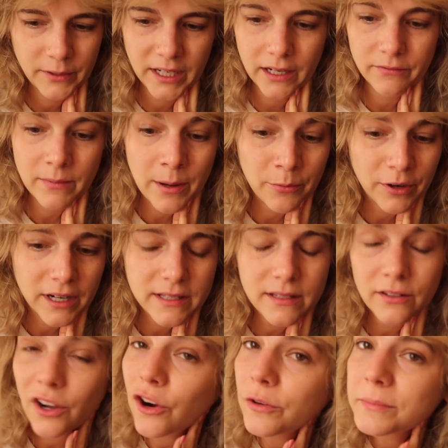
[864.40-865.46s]
We have memories
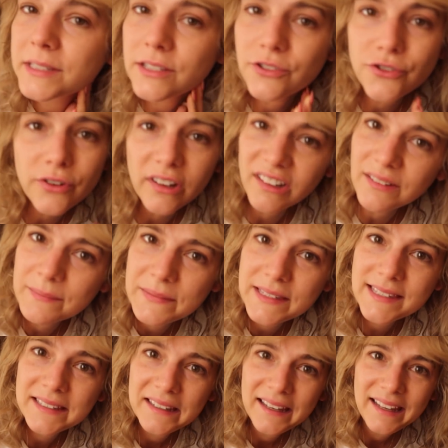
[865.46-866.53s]
and hopes and dreams
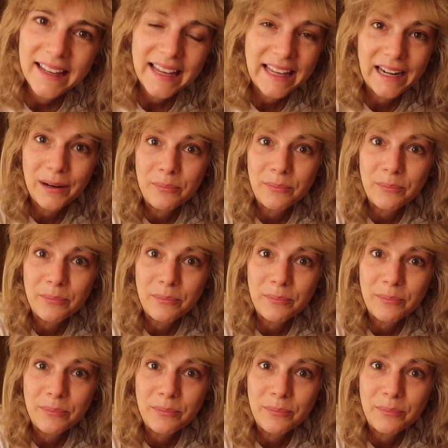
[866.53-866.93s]
and